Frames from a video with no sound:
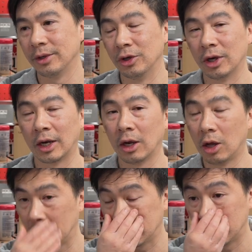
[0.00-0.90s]
you're gonna get
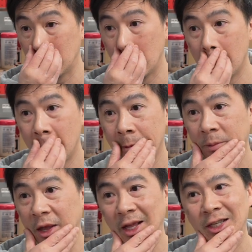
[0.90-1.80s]
lost.
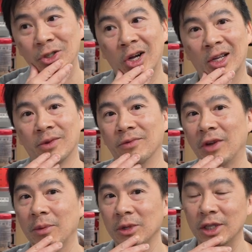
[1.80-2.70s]
Unless you got some
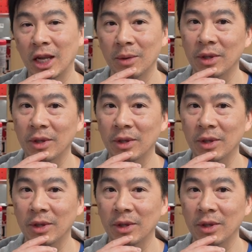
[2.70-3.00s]
famous name,